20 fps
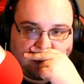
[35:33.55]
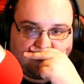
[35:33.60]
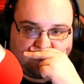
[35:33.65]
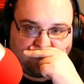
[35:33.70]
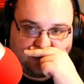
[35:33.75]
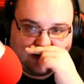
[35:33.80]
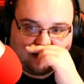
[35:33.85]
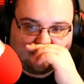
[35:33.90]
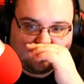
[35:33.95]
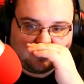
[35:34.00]

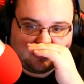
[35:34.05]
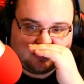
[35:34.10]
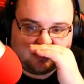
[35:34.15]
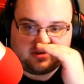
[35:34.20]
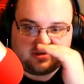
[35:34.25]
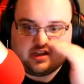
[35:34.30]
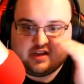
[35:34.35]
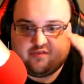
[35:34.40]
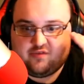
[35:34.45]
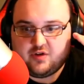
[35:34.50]
This will just
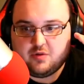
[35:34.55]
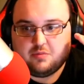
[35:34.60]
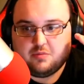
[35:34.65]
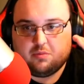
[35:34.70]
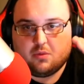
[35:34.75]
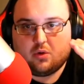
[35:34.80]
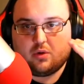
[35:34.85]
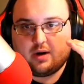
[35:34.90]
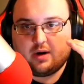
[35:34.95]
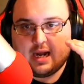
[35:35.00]
give you
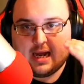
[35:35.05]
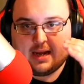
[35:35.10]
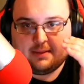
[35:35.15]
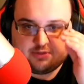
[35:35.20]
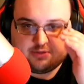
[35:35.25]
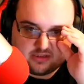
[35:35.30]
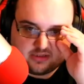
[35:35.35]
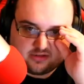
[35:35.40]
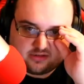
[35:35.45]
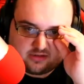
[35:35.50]
more
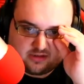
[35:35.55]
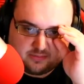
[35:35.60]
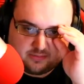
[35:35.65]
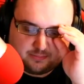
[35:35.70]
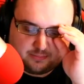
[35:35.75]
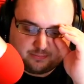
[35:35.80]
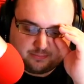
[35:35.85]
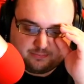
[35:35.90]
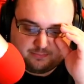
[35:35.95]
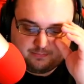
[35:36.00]
options
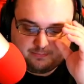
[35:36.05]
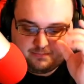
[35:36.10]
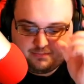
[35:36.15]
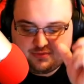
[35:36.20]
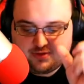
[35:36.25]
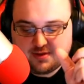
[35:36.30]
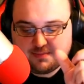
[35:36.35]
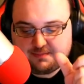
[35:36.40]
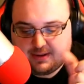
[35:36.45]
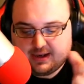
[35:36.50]

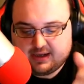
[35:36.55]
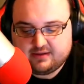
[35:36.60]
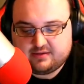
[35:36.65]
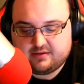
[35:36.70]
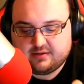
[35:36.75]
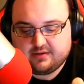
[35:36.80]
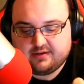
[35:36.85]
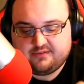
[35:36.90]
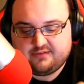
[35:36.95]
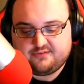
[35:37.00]
to
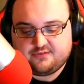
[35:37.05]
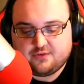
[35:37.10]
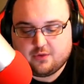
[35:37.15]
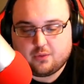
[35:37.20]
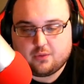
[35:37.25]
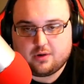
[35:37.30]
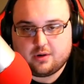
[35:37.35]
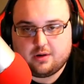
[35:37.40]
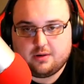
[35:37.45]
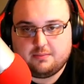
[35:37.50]
basically
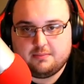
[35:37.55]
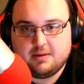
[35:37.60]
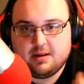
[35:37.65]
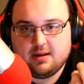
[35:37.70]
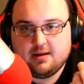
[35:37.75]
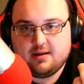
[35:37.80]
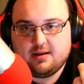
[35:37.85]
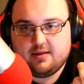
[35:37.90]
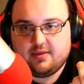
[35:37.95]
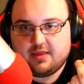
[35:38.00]
form
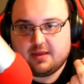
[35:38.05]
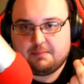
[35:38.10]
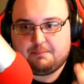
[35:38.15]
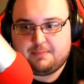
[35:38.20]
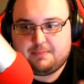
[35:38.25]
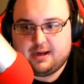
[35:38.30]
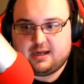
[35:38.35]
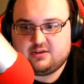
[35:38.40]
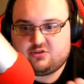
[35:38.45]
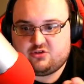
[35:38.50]
the
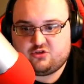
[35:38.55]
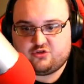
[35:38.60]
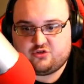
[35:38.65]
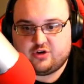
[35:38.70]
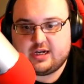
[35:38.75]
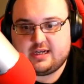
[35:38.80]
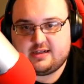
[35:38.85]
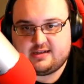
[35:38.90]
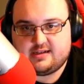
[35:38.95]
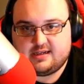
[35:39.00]
best
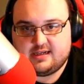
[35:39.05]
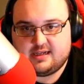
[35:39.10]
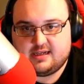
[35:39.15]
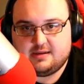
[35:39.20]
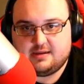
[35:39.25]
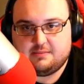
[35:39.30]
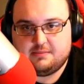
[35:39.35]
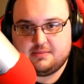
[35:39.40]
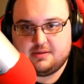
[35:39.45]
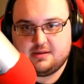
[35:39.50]
strike team